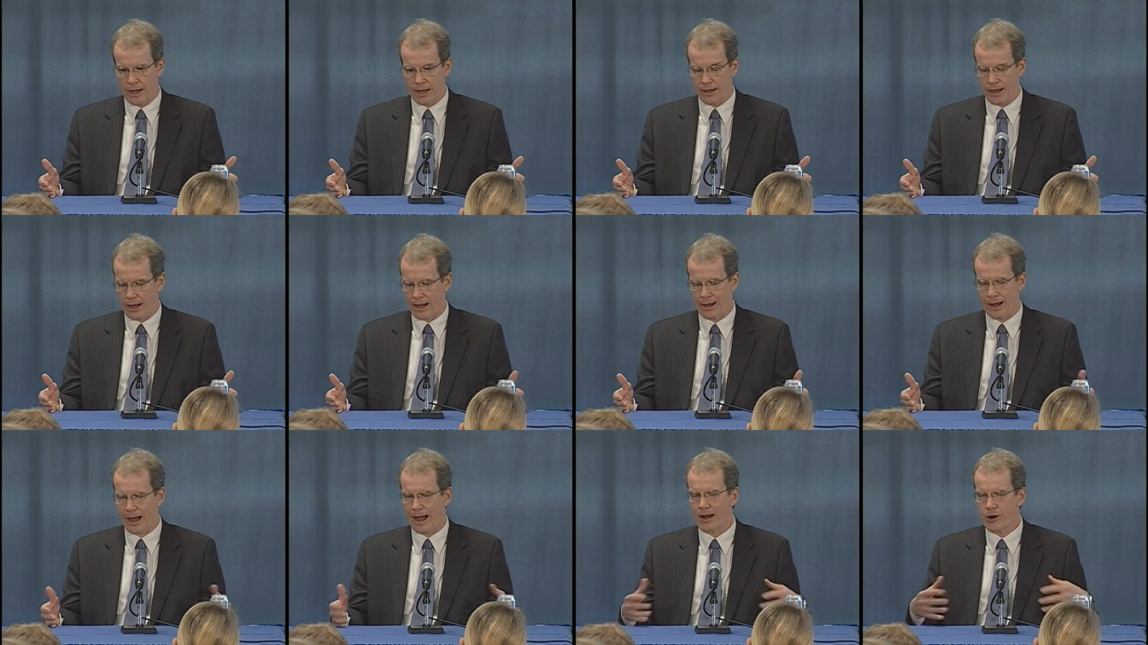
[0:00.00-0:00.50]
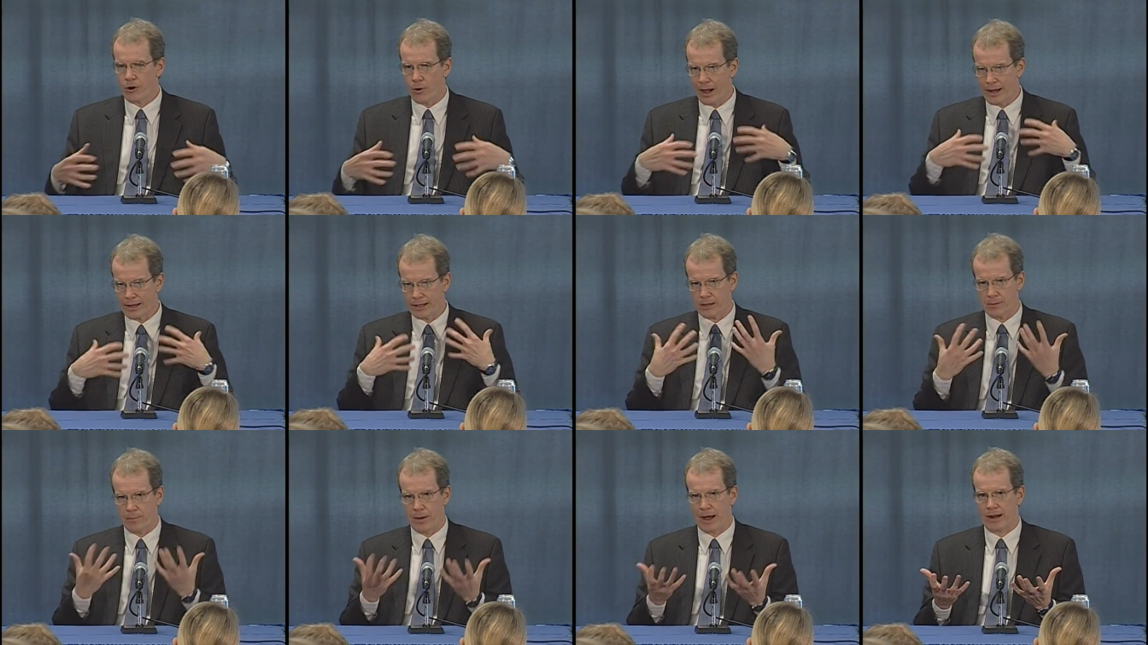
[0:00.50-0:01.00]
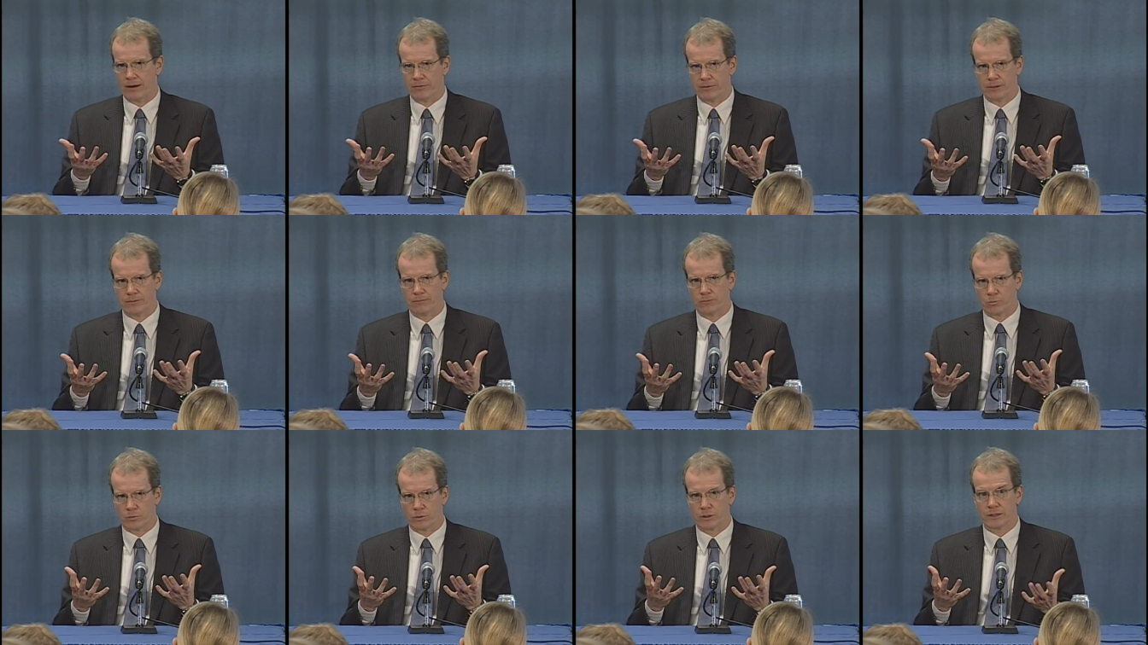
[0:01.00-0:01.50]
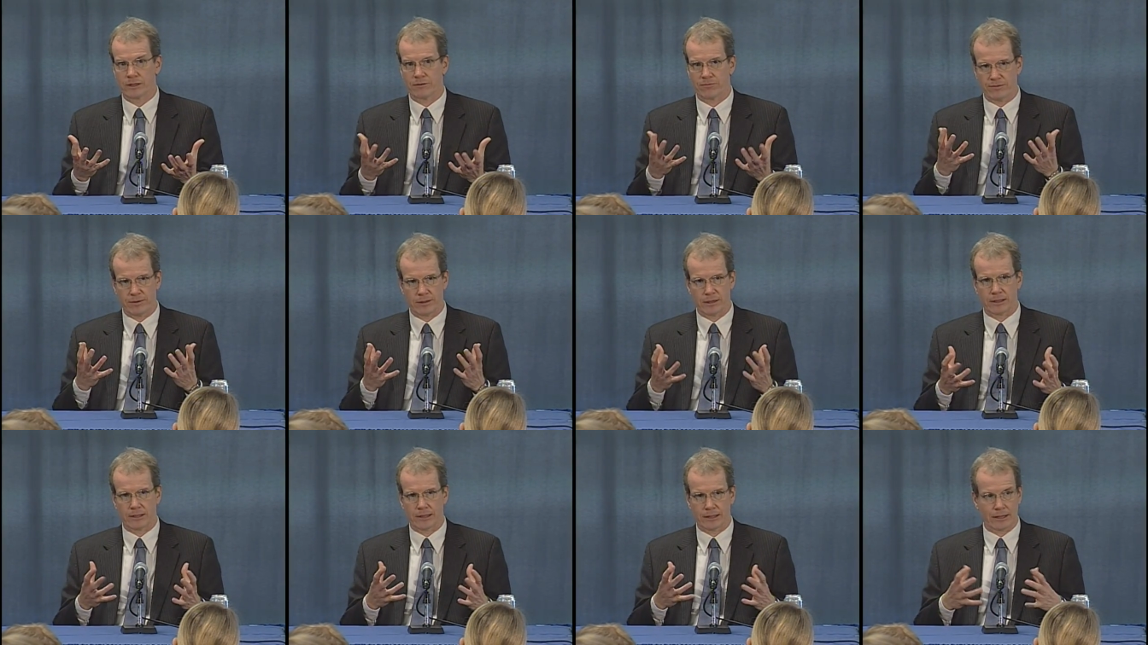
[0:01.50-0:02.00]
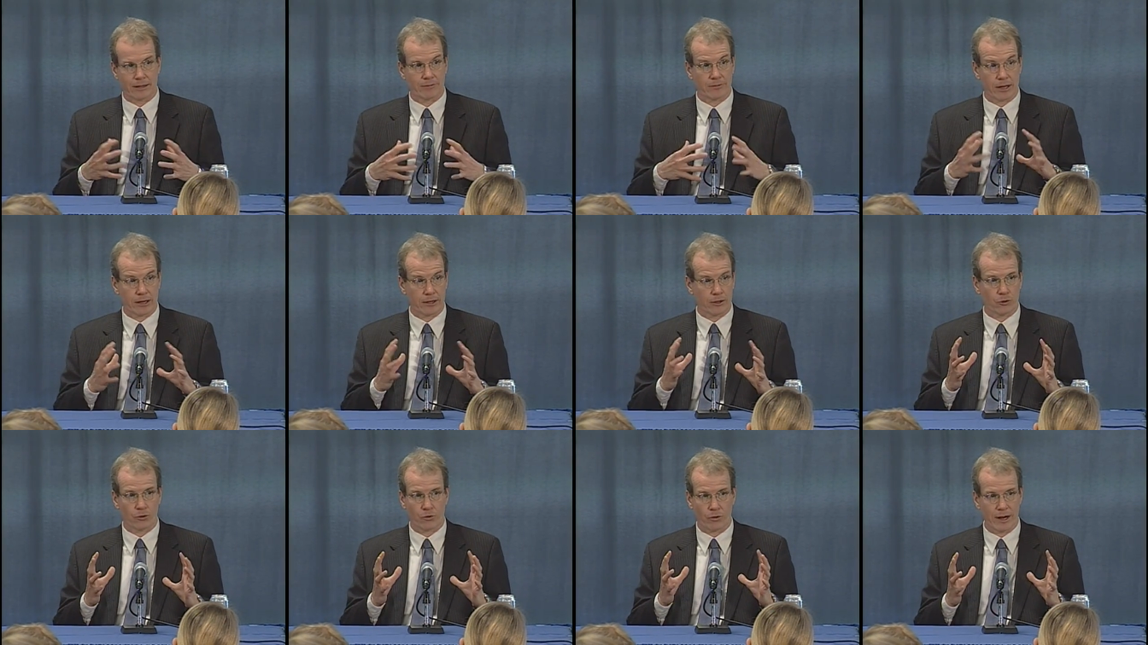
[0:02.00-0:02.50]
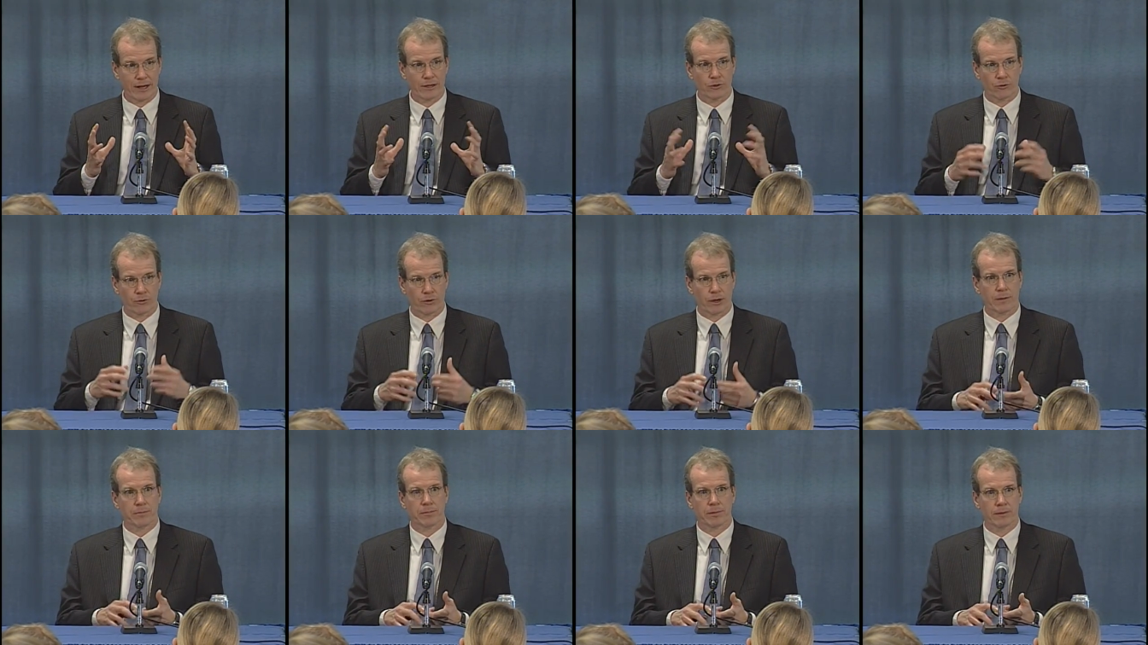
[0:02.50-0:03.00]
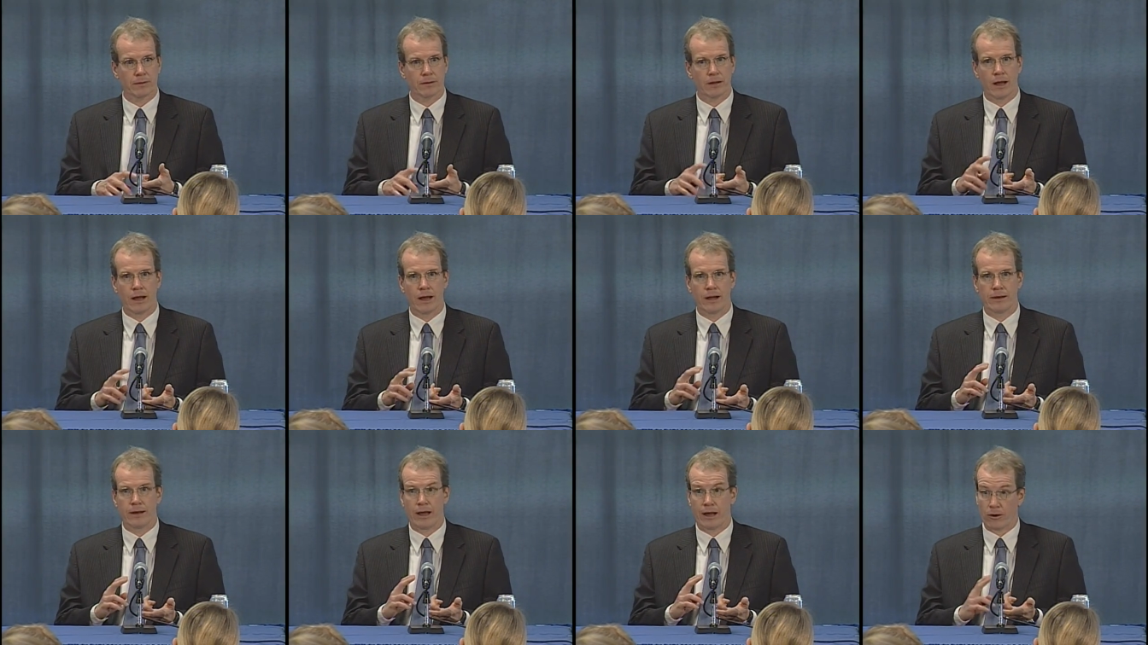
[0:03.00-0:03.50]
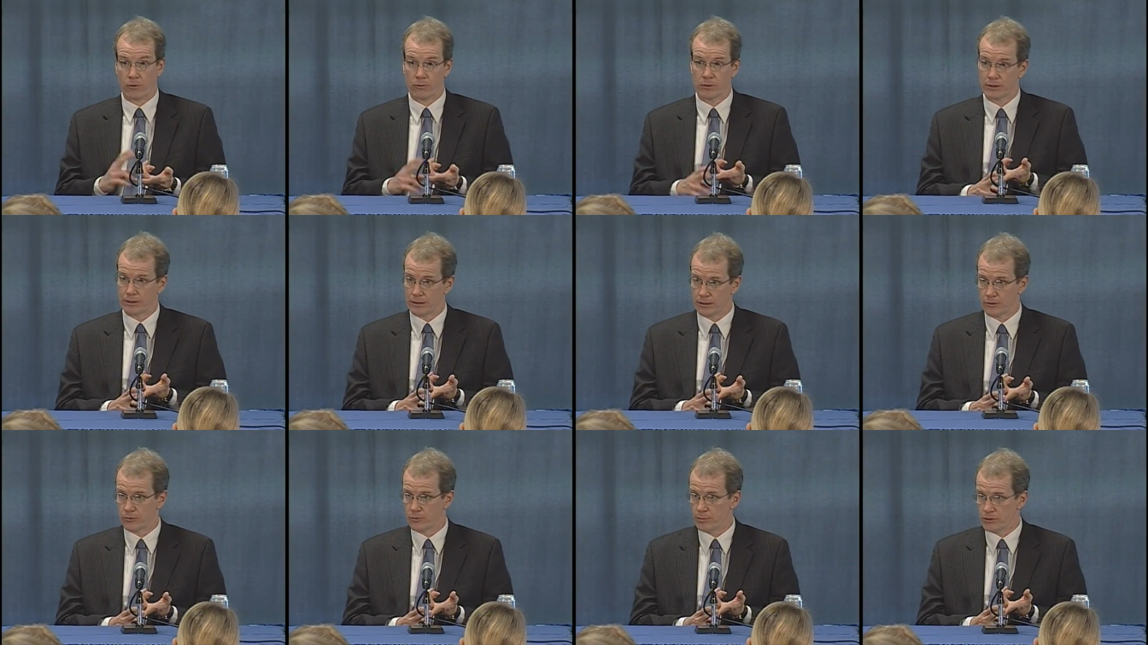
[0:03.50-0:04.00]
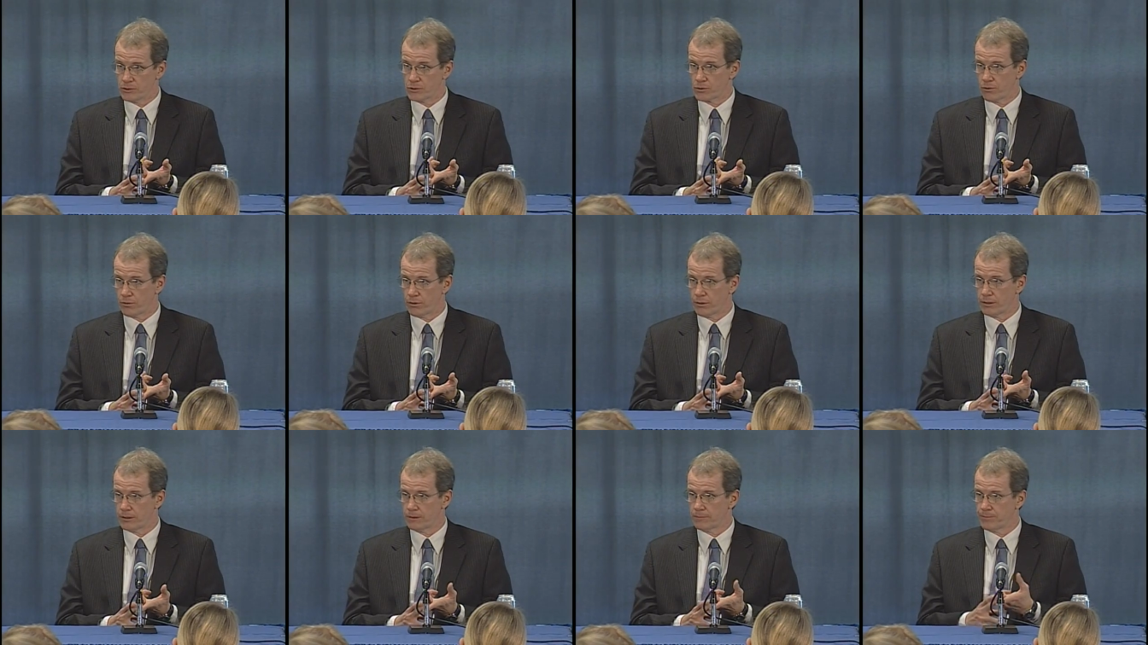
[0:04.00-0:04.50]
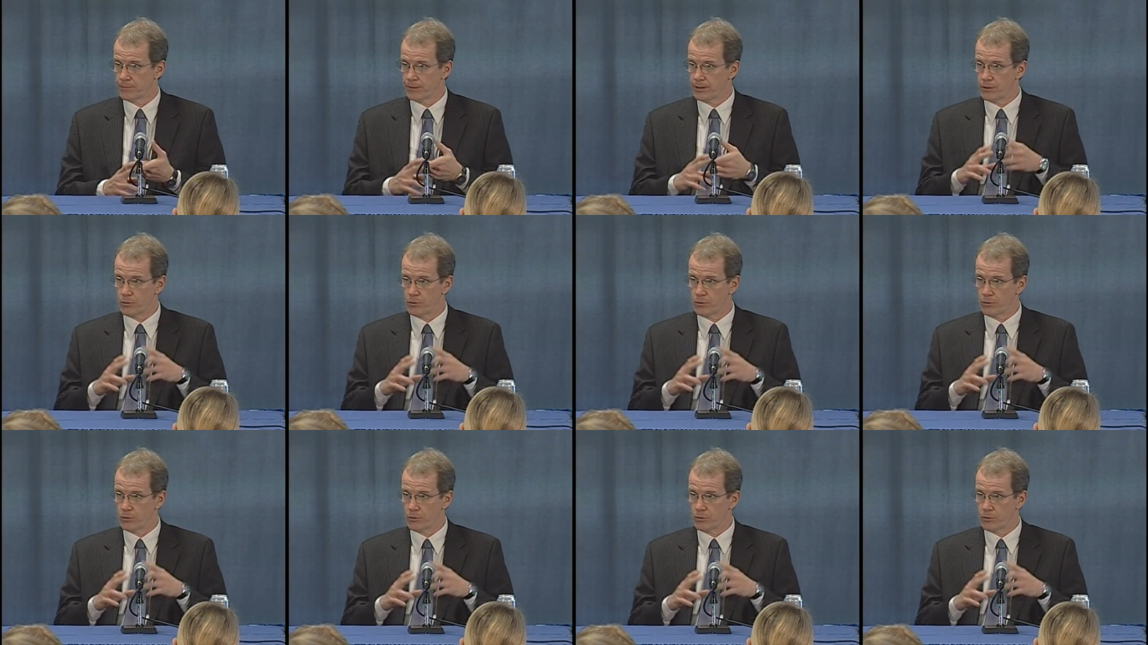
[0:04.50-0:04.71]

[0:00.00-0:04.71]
I, I know I come out of it really feeling like I've got a great grip on not only the gubernatorial